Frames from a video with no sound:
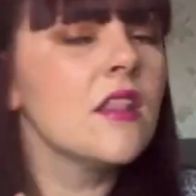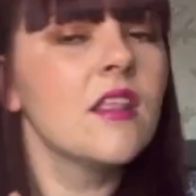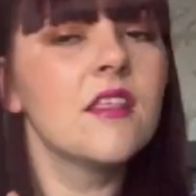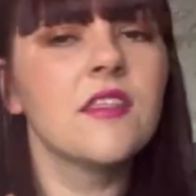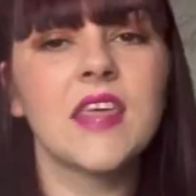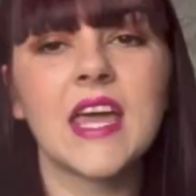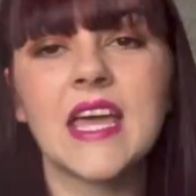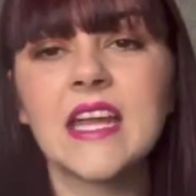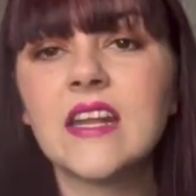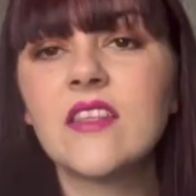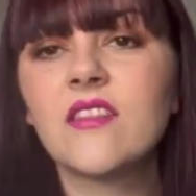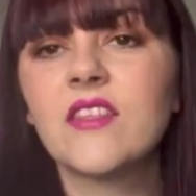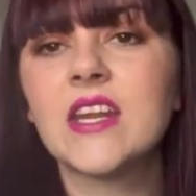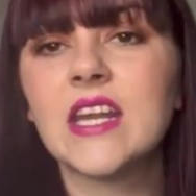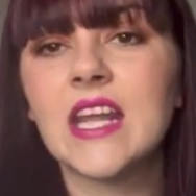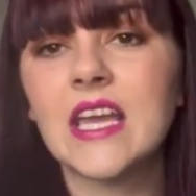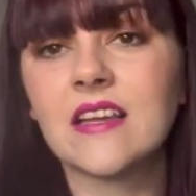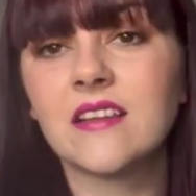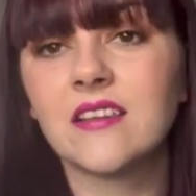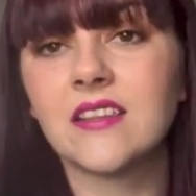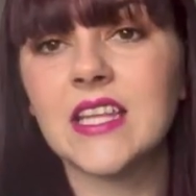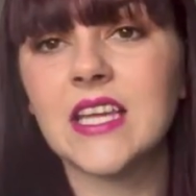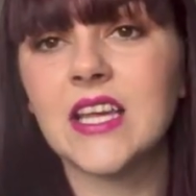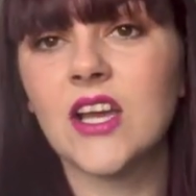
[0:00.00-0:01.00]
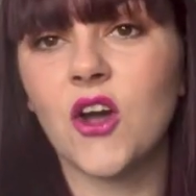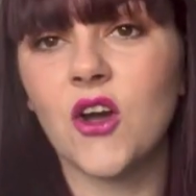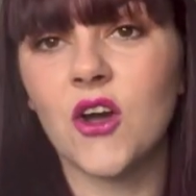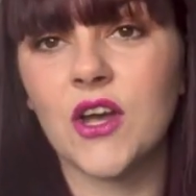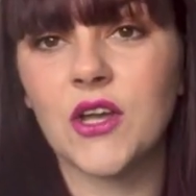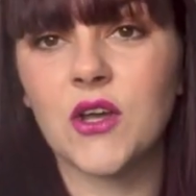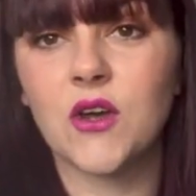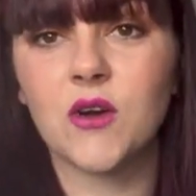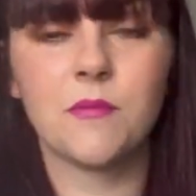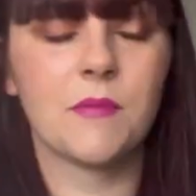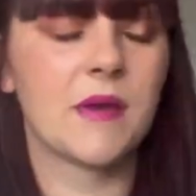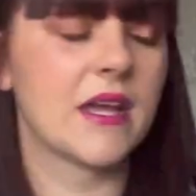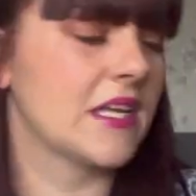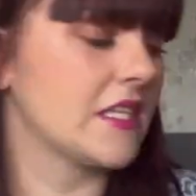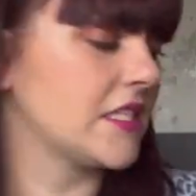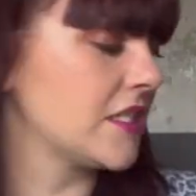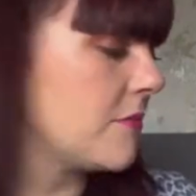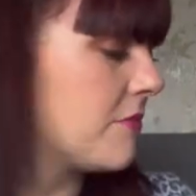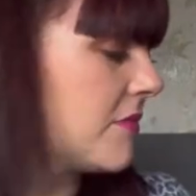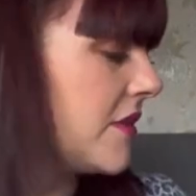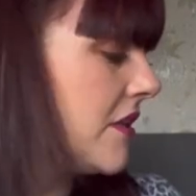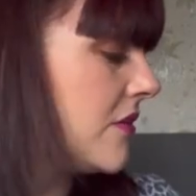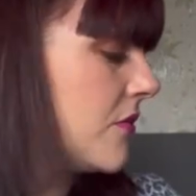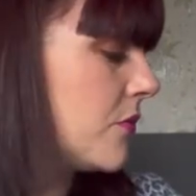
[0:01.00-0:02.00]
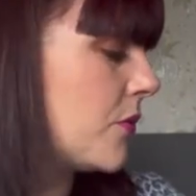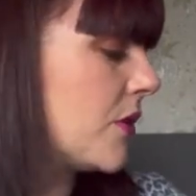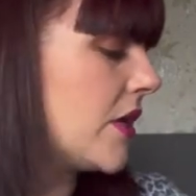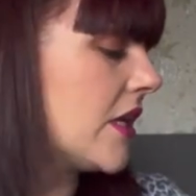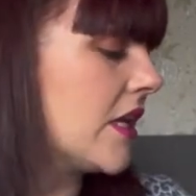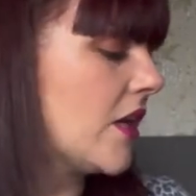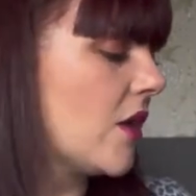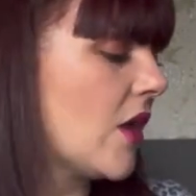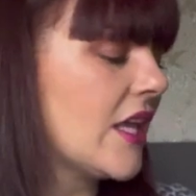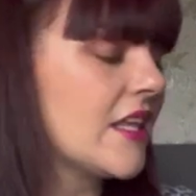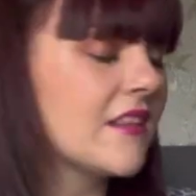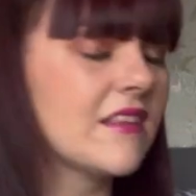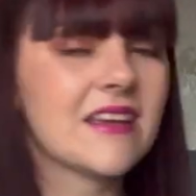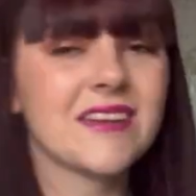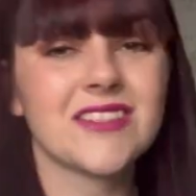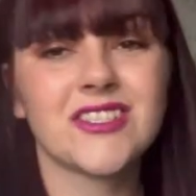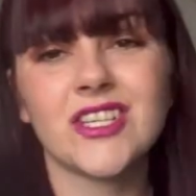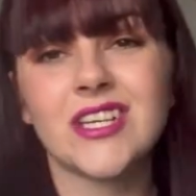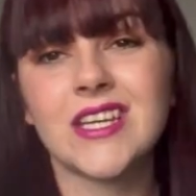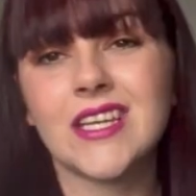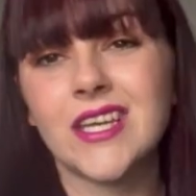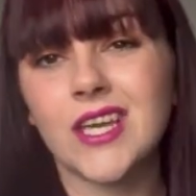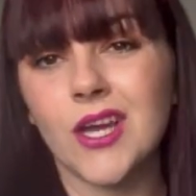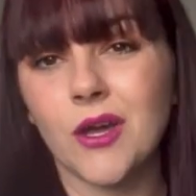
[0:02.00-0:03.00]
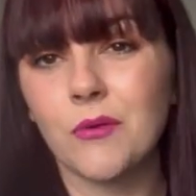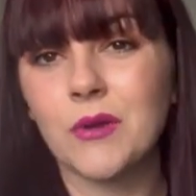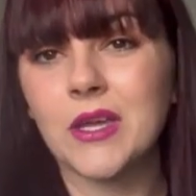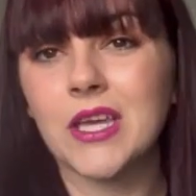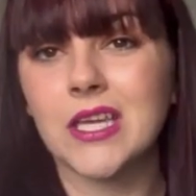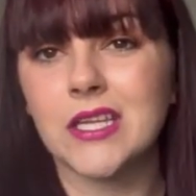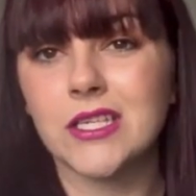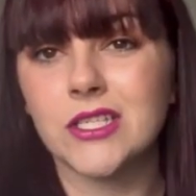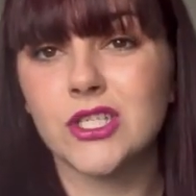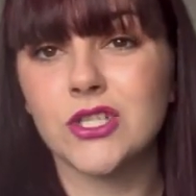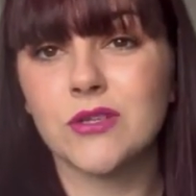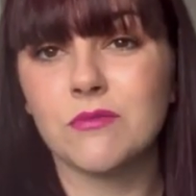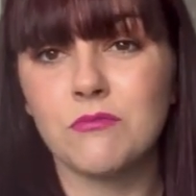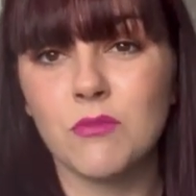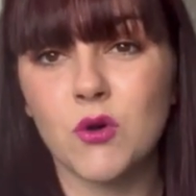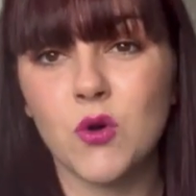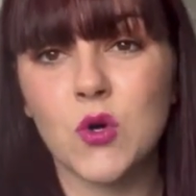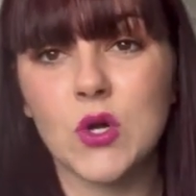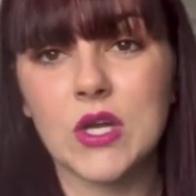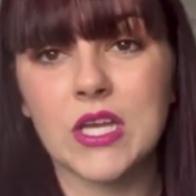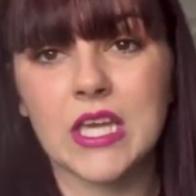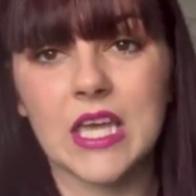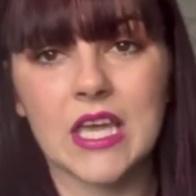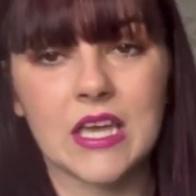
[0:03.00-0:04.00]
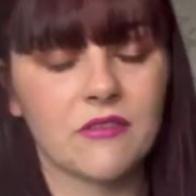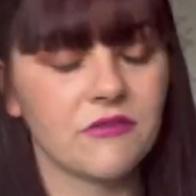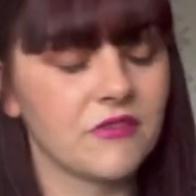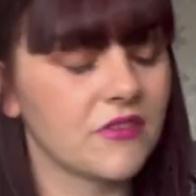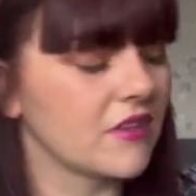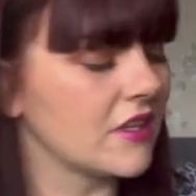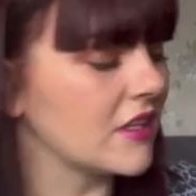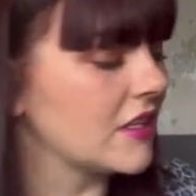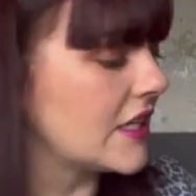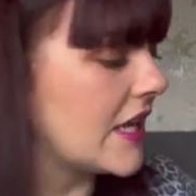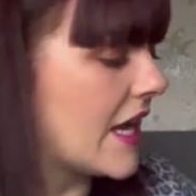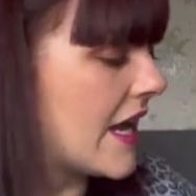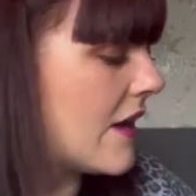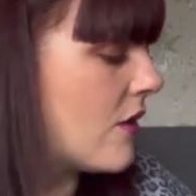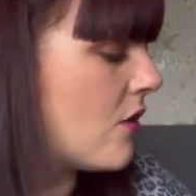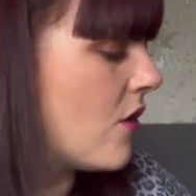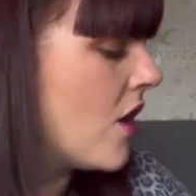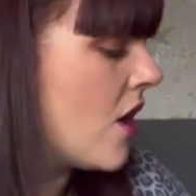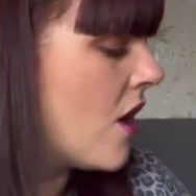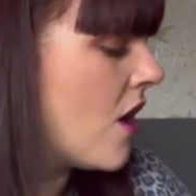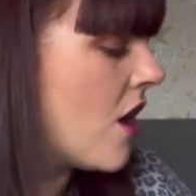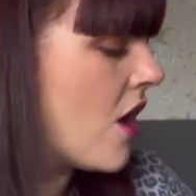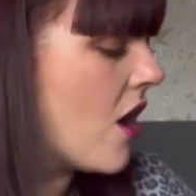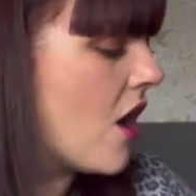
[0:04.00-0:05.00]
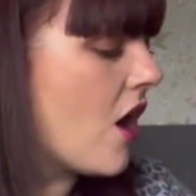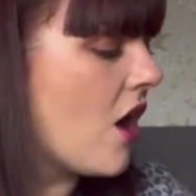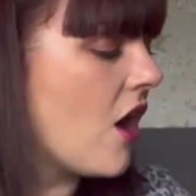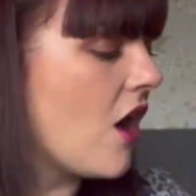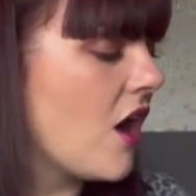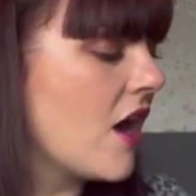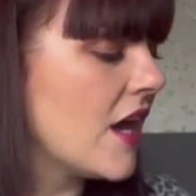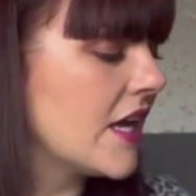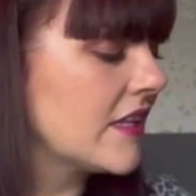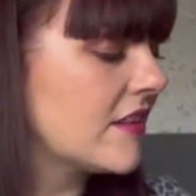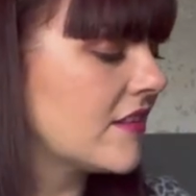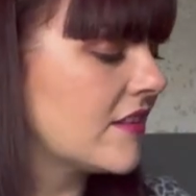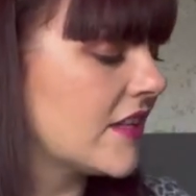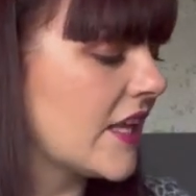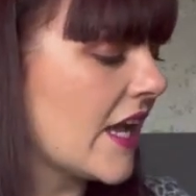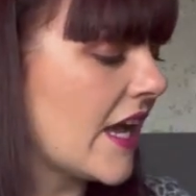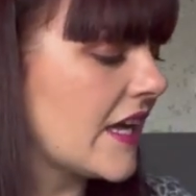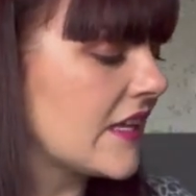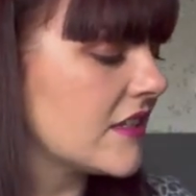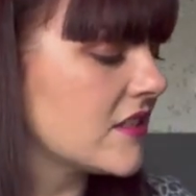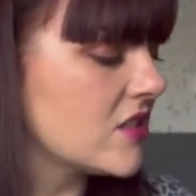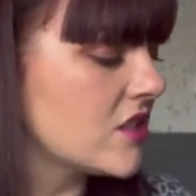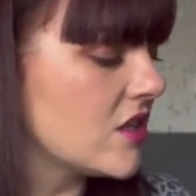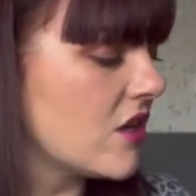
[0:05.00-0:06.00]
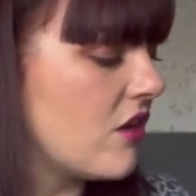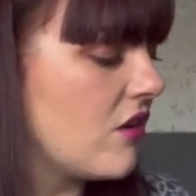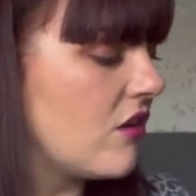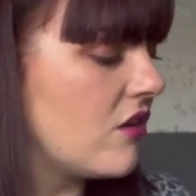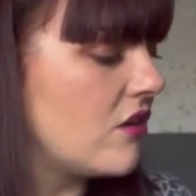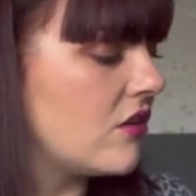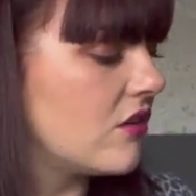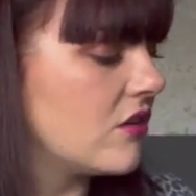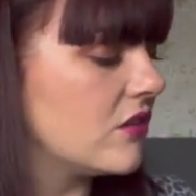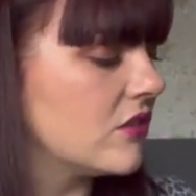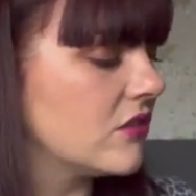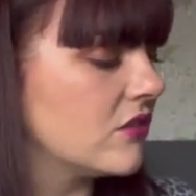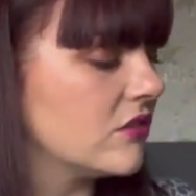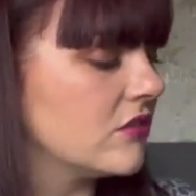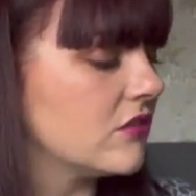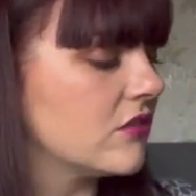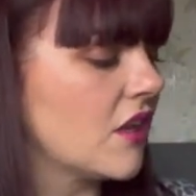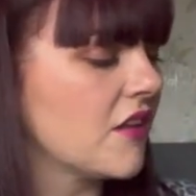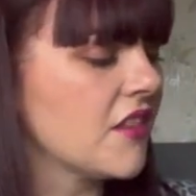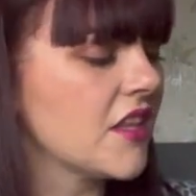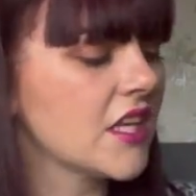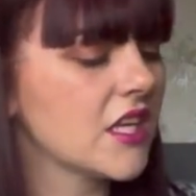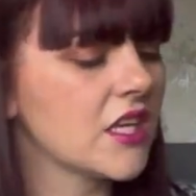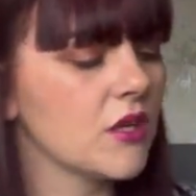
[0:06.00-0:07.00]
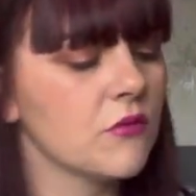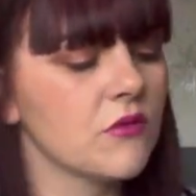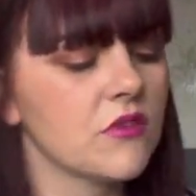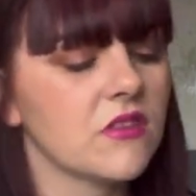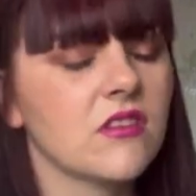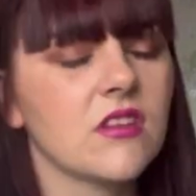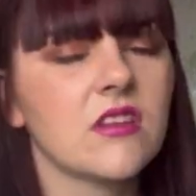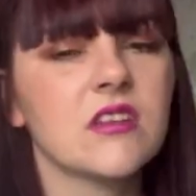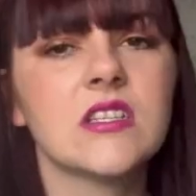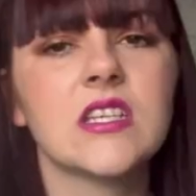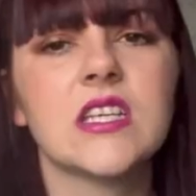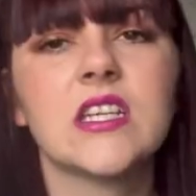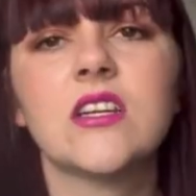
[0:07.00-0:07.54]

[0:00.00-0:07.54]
Then the next thing I got made up this week is actually going into more gifts. Now, I sat on, I think it was Sunday